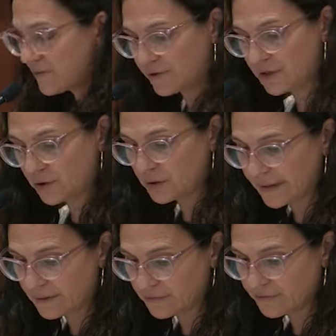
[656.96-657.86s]
but let every
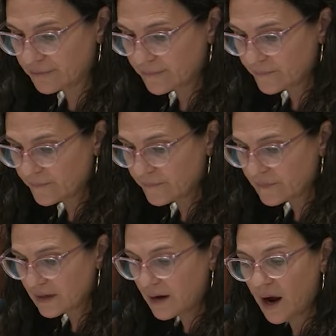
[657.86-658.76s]
girl live.
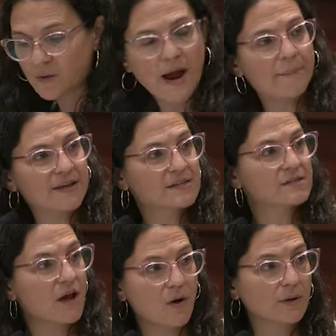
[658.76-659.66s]
Our
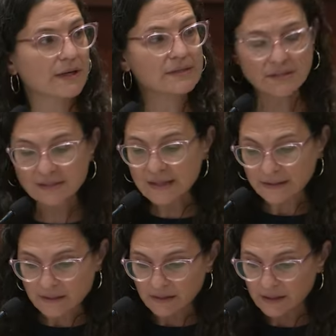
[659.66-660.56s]
rabbis note,
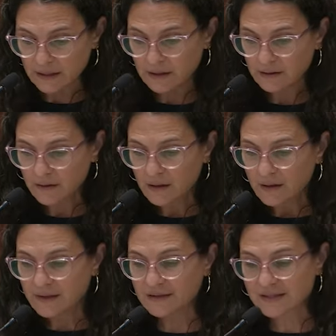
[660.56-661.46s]
incidentally,
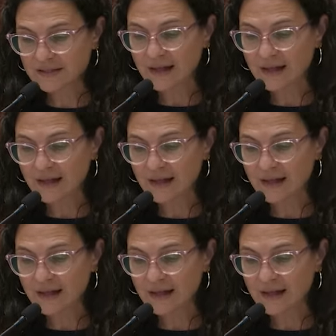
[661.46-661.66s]
that this